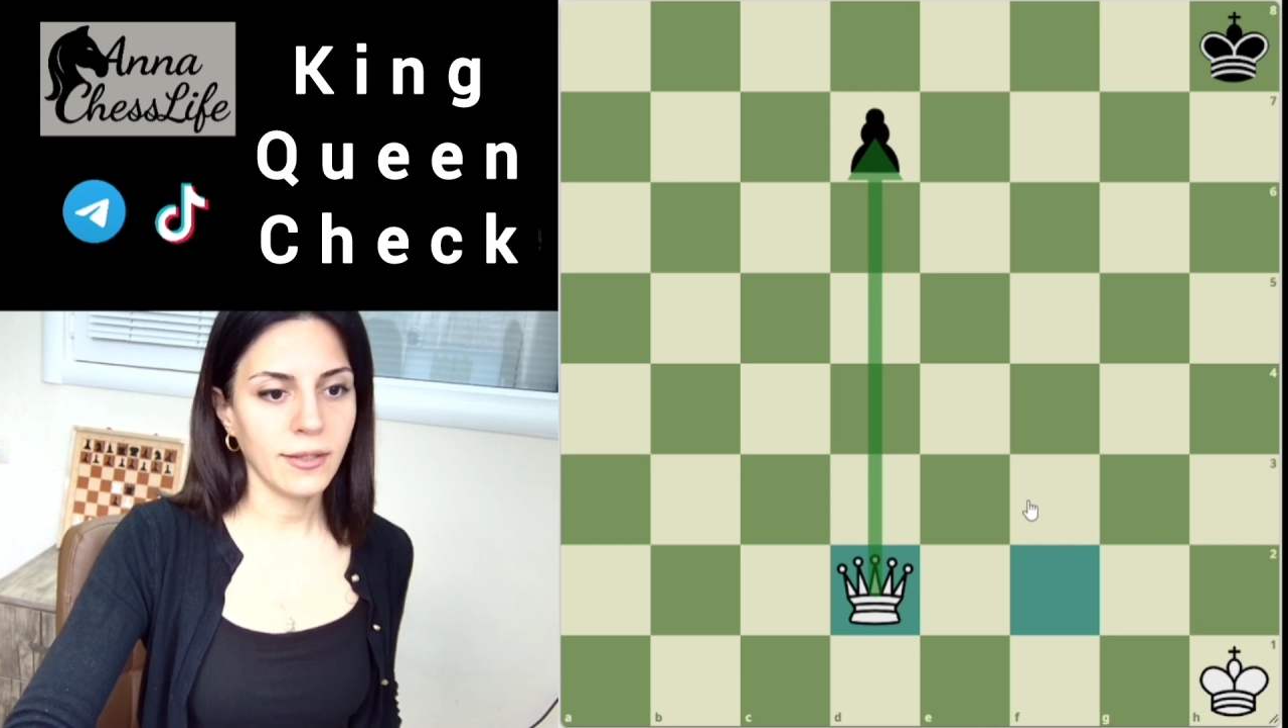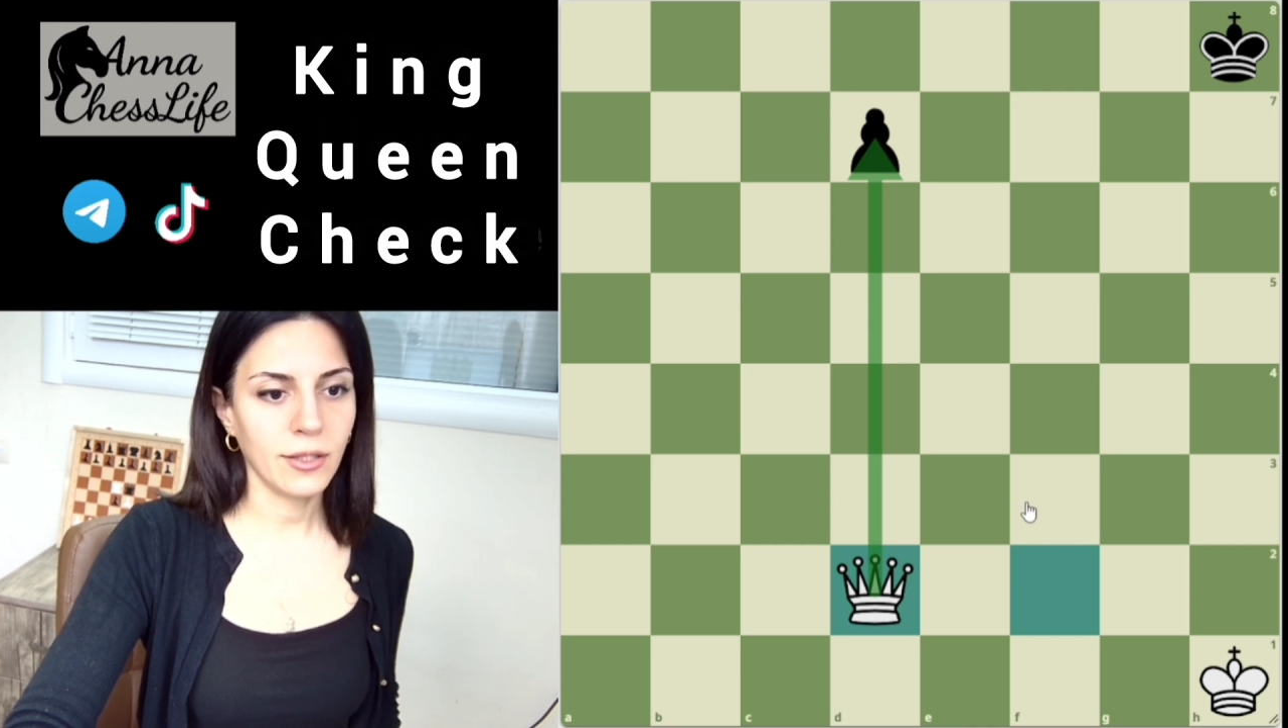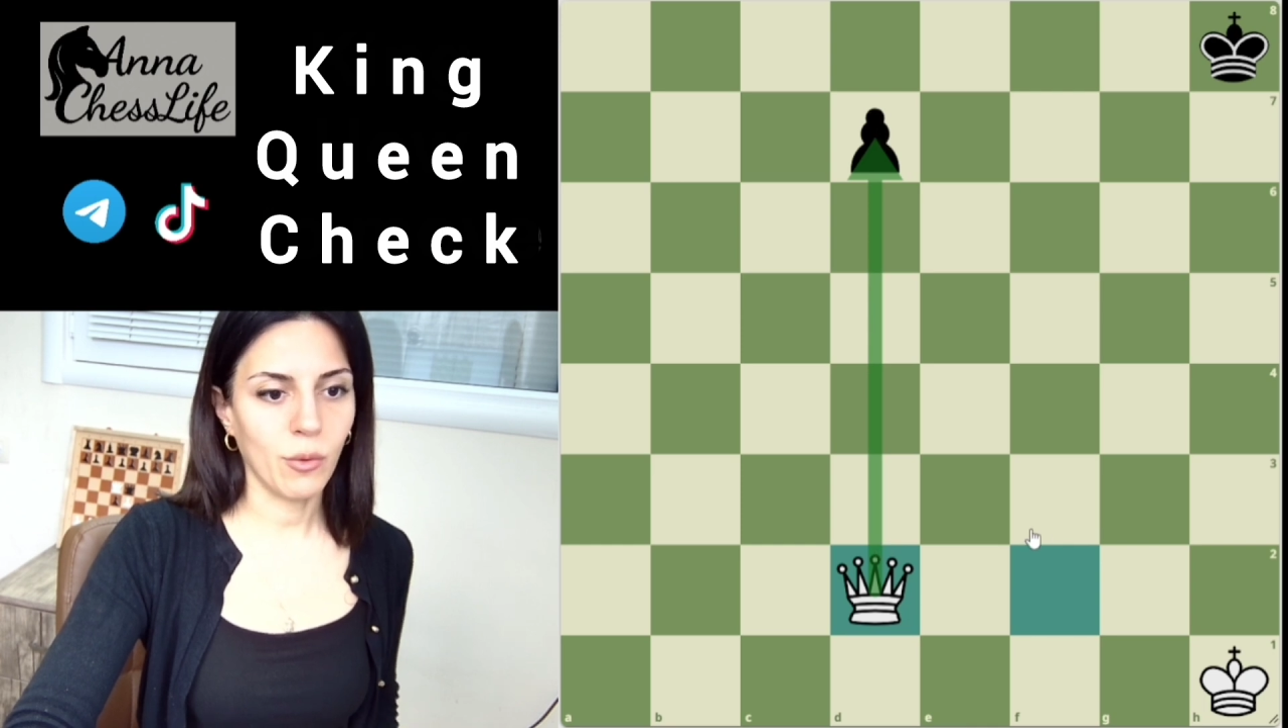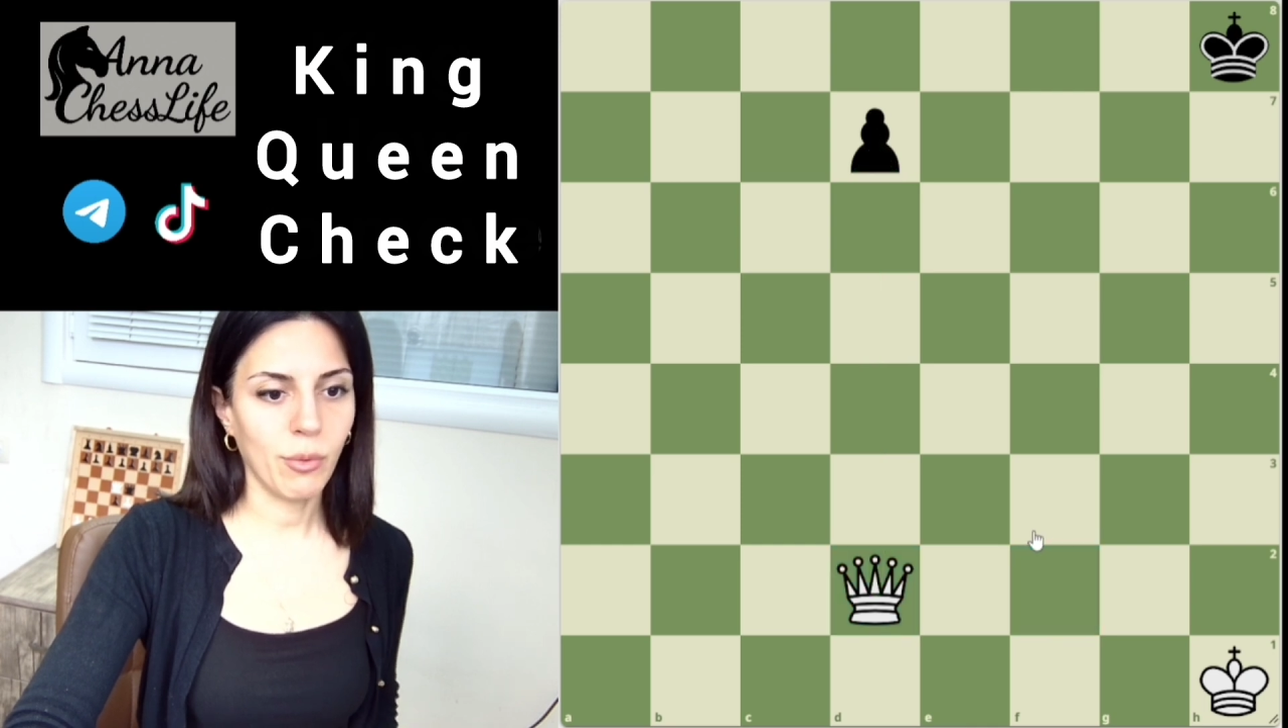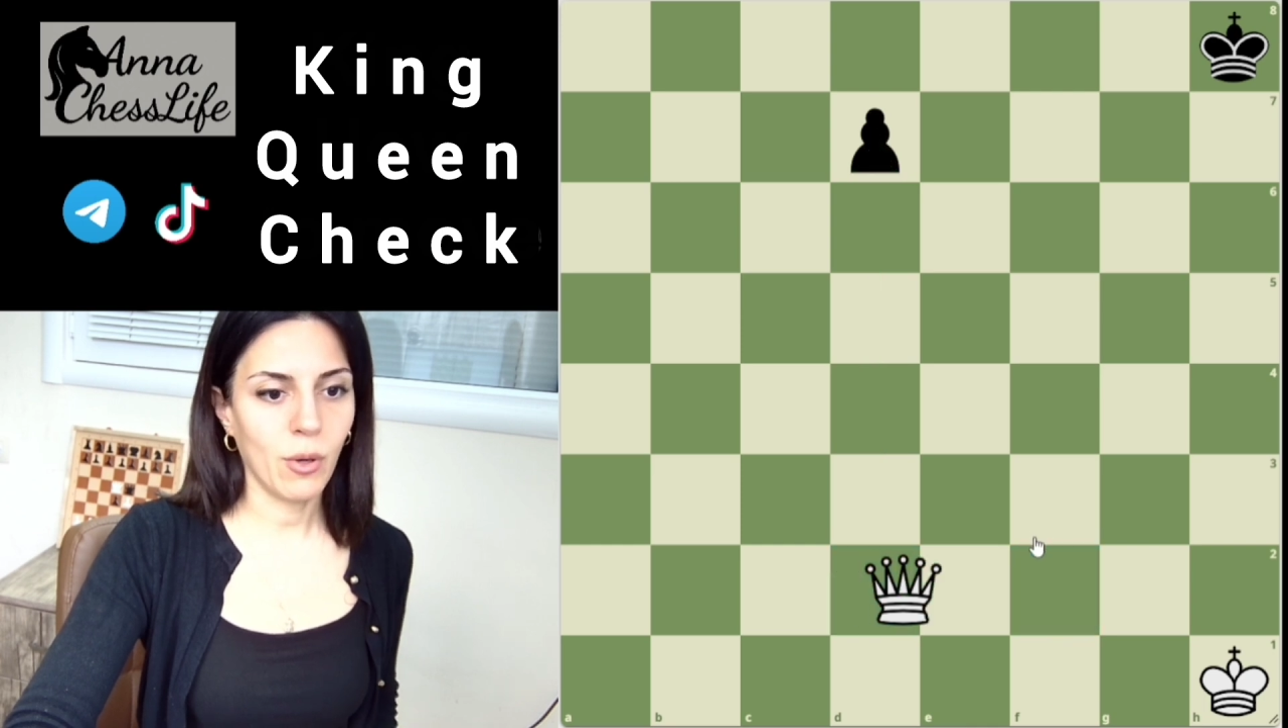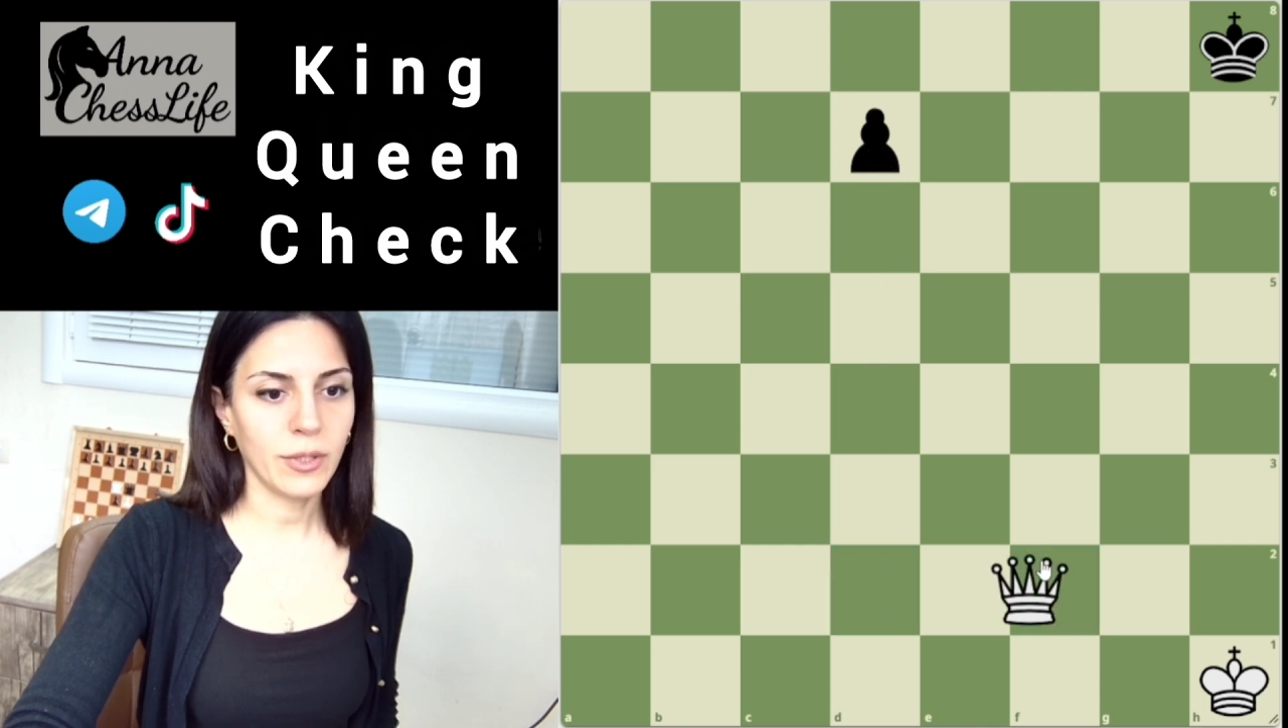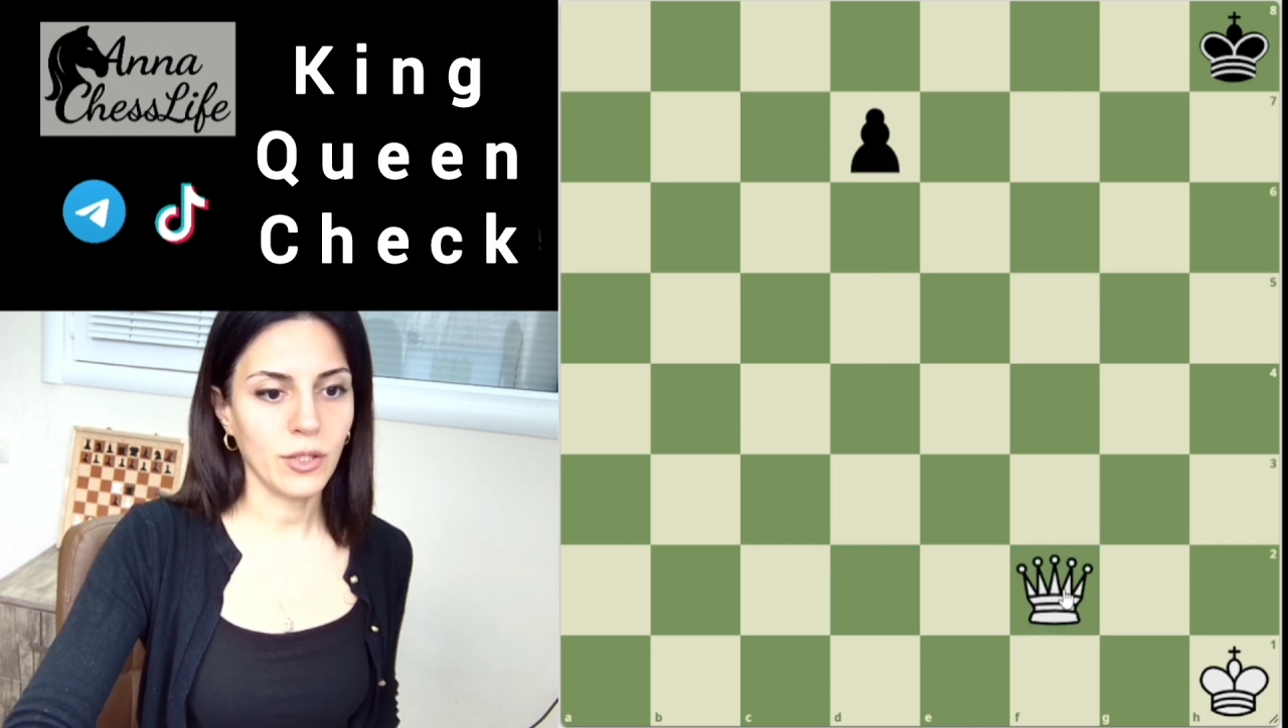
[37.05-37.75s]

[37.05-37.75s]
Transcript: the opponent's